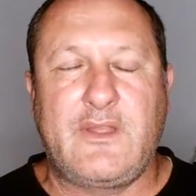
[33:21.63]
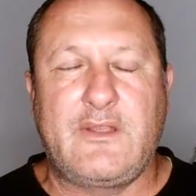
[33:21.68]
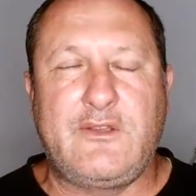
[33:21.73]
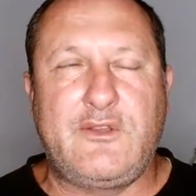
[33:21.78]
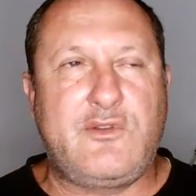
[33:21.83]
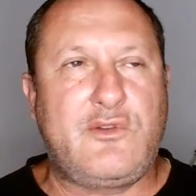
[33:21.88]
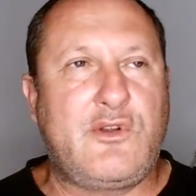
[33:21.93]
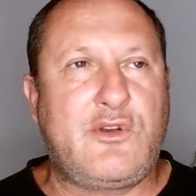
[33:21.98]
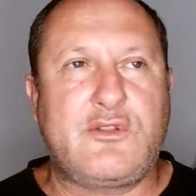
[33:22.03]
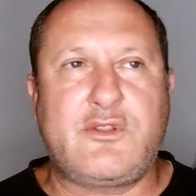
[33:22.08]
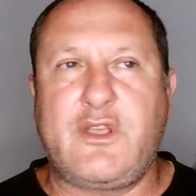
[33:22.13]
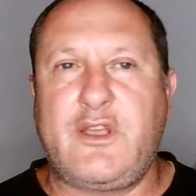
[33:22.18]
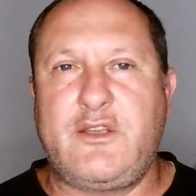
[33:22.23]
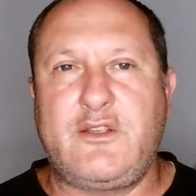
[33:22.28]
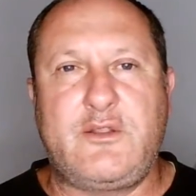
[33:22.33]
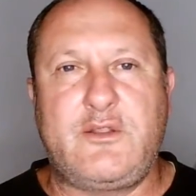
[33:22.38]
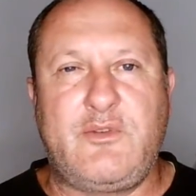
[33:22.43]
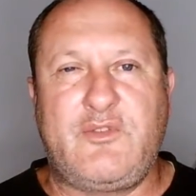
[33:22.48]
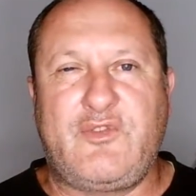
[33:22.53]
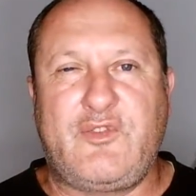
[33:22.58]
You're not
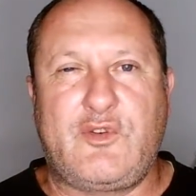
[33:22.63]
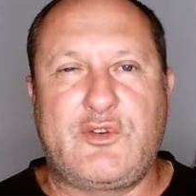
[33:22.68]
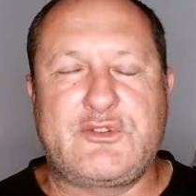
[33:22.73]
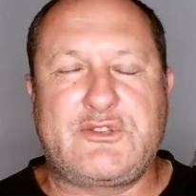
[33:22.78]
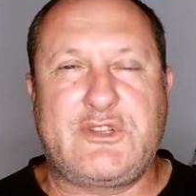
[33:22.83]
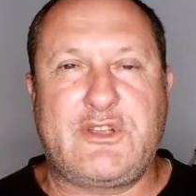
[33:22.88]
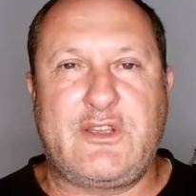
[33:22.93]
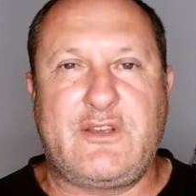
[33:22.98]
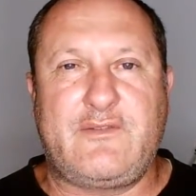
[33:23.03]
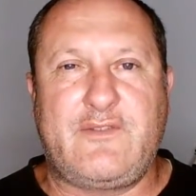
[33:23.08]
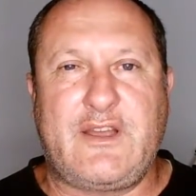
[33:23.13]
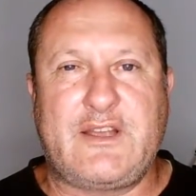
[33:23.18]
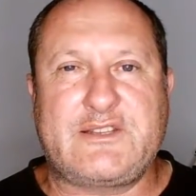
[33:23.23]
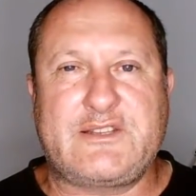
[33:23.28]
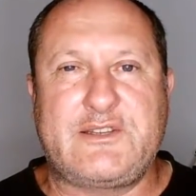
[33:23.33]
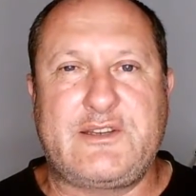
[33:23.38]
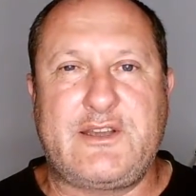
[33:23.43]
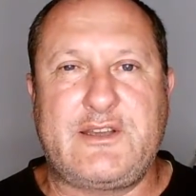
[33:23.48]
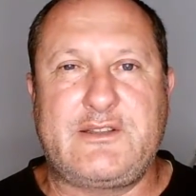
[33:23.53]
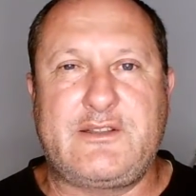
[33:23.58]
going to be forced to get
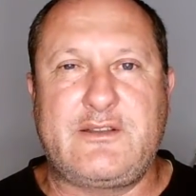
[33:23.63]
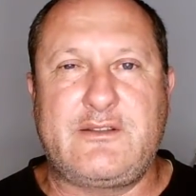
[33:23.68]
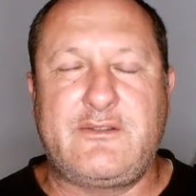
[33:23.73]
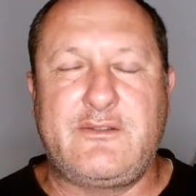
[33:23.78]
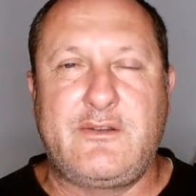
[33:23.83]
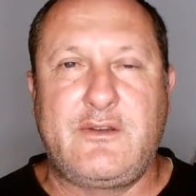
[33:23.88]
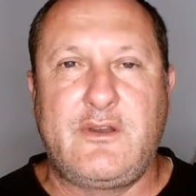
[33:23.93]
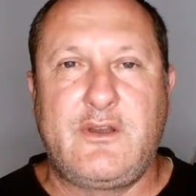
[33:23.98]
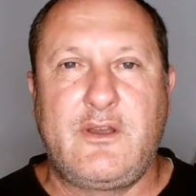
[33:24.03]
vaccinated.